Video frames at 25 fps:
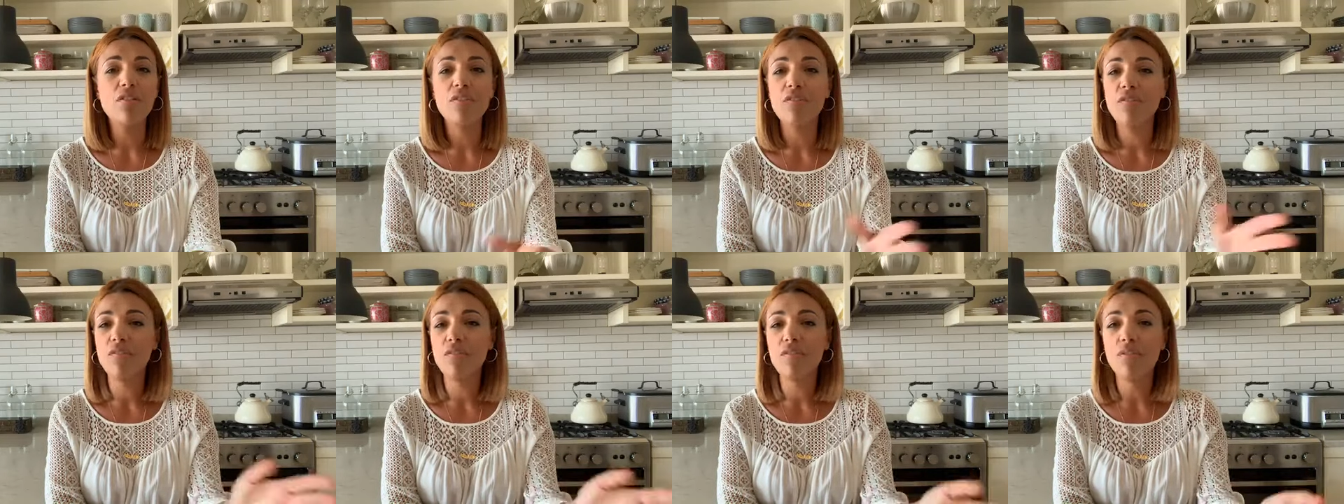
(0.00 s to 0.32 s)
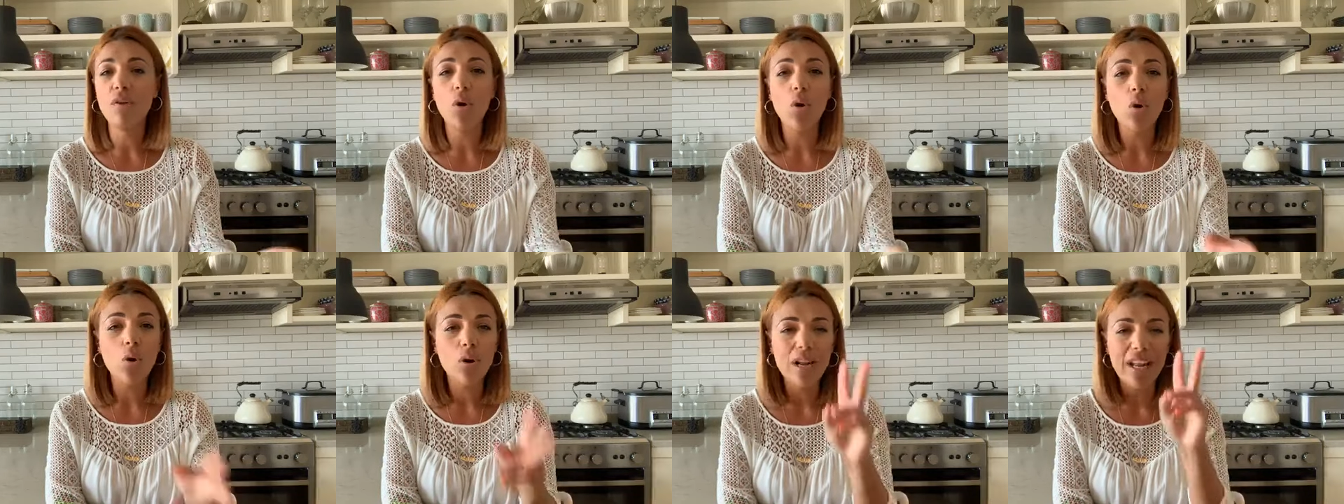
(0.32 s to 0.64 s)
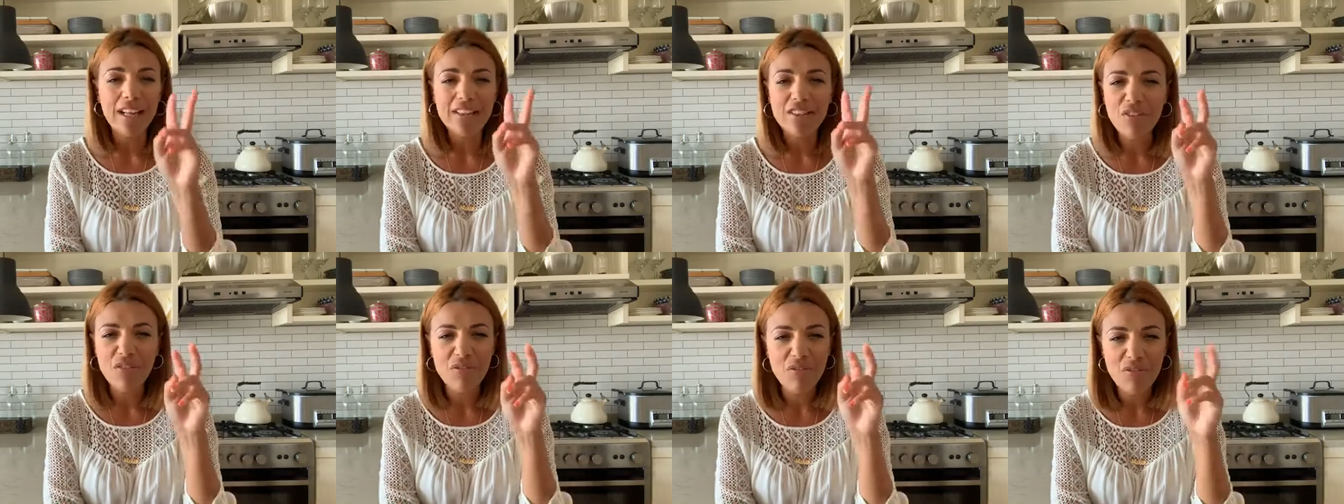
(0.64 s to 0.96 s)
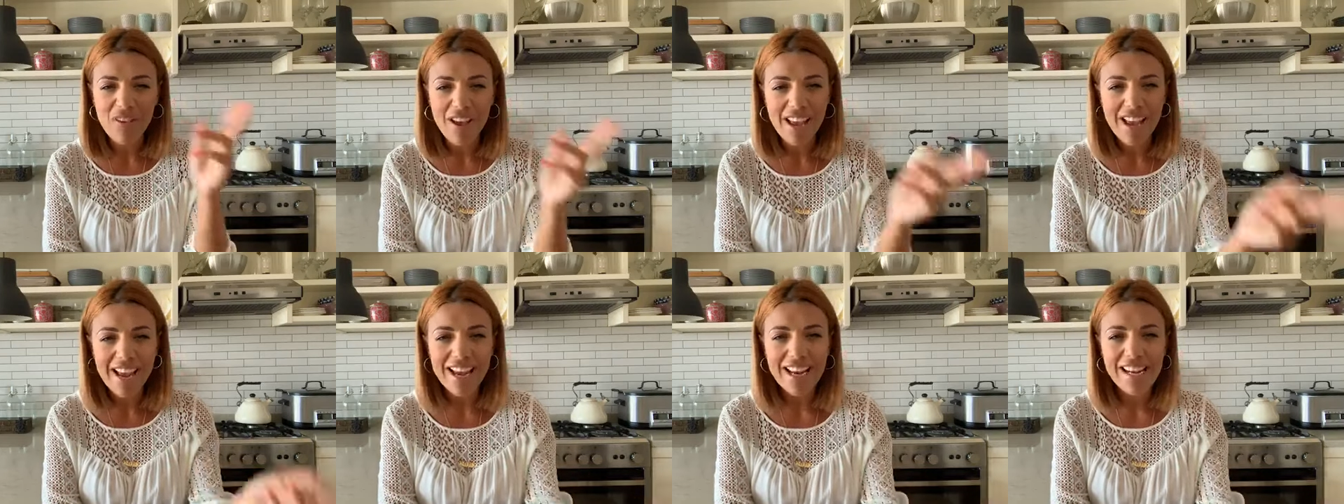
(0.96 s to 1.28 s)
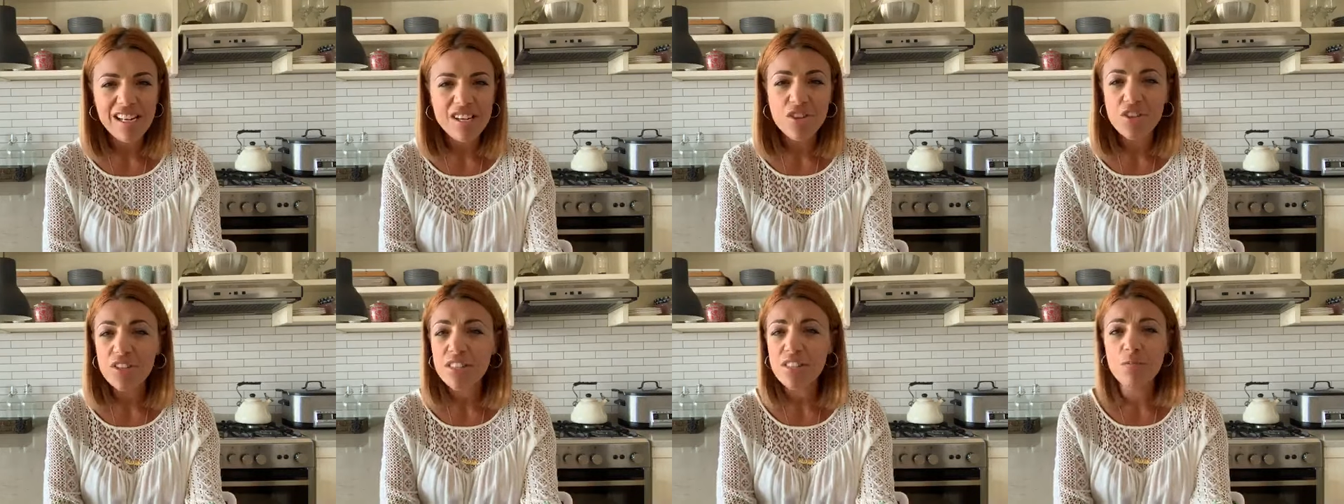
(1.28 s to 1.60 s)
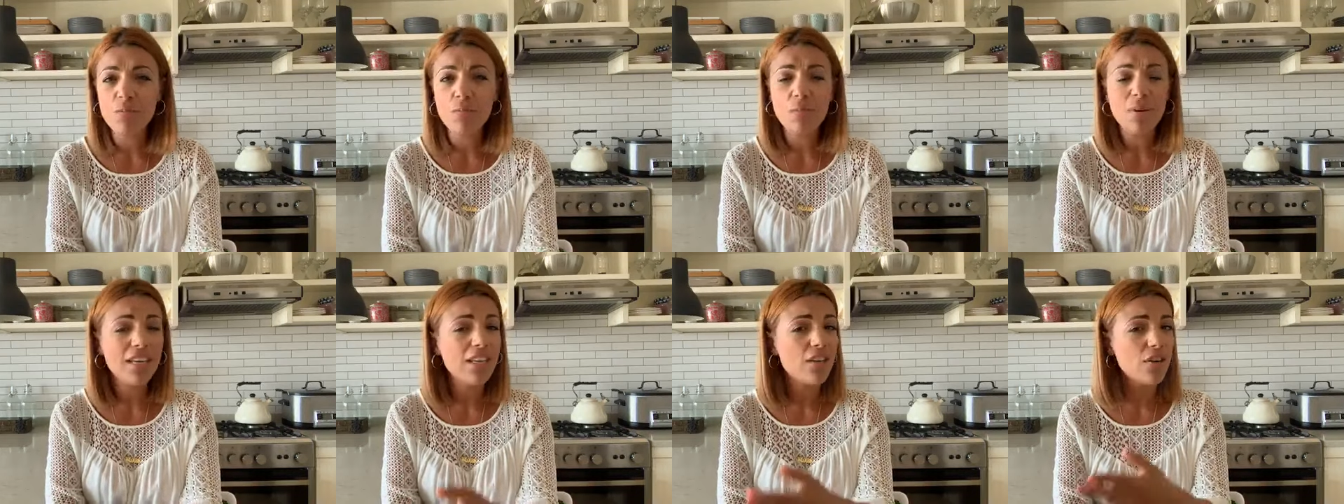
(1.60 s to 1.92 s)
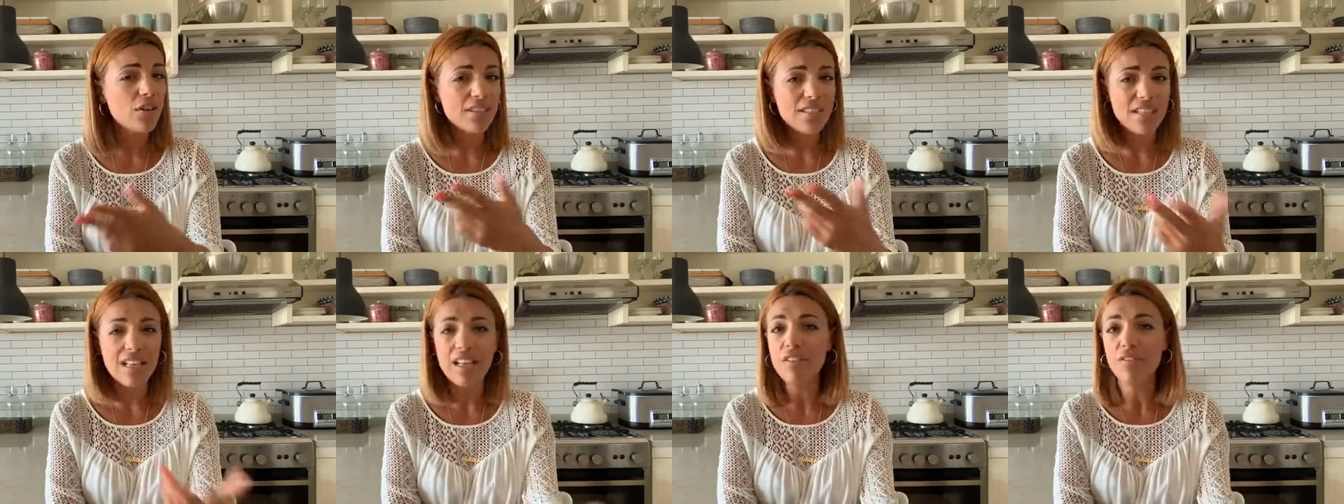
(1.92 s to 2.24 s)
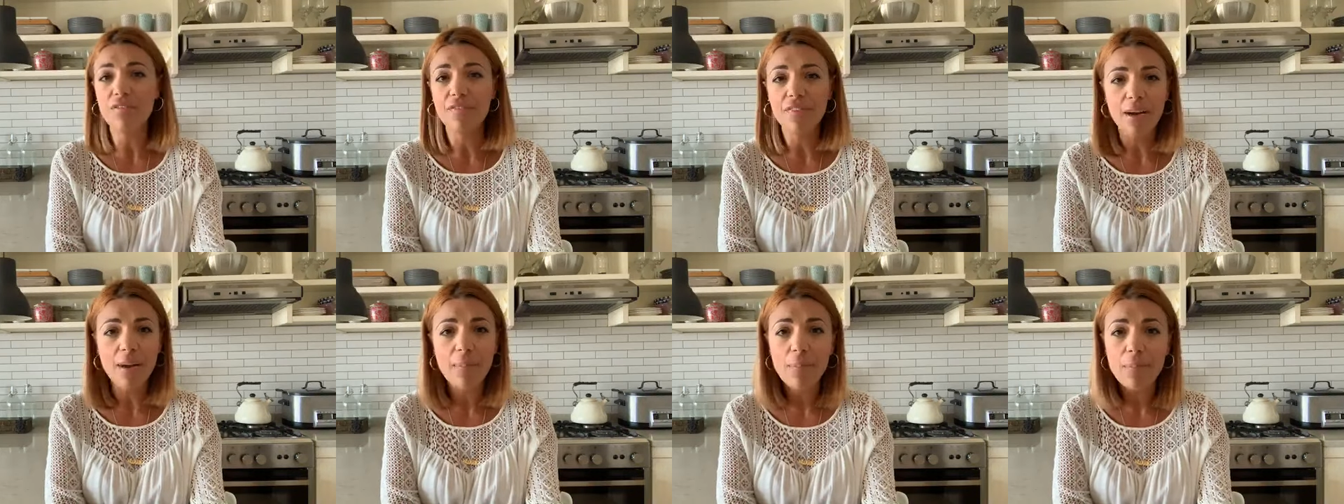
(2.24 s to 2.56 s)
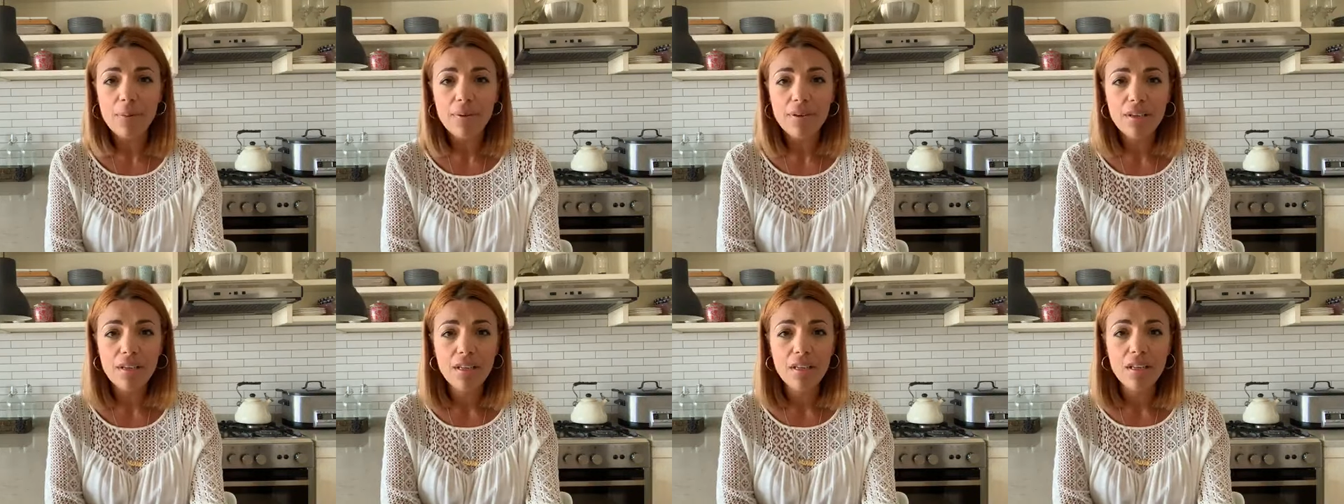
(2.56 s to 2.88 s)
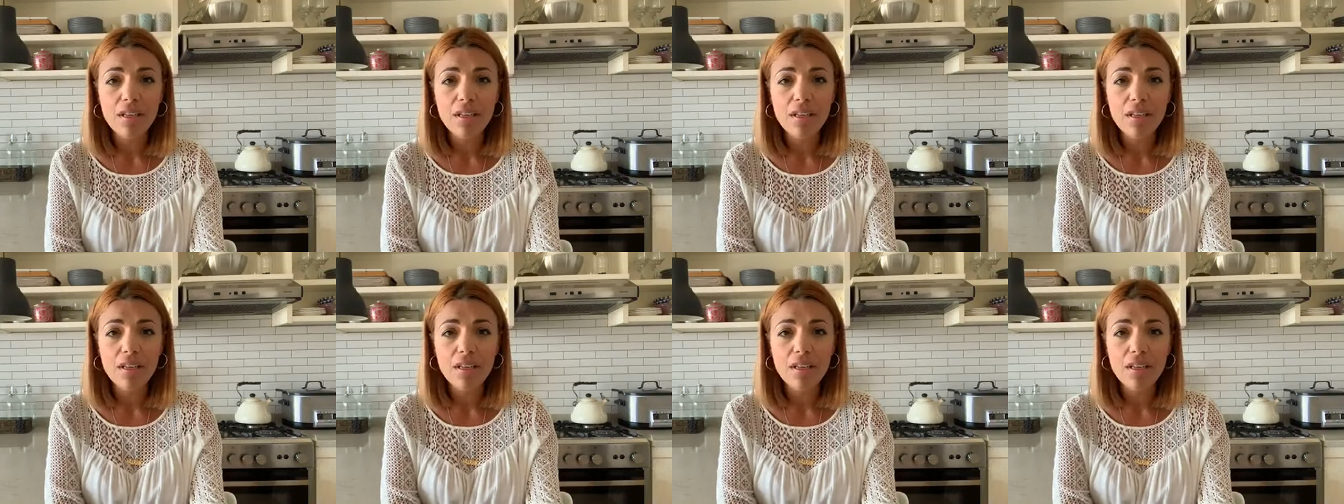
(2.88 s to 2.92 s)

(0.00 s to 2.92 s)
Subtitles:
fall and you fail, just pick yourself up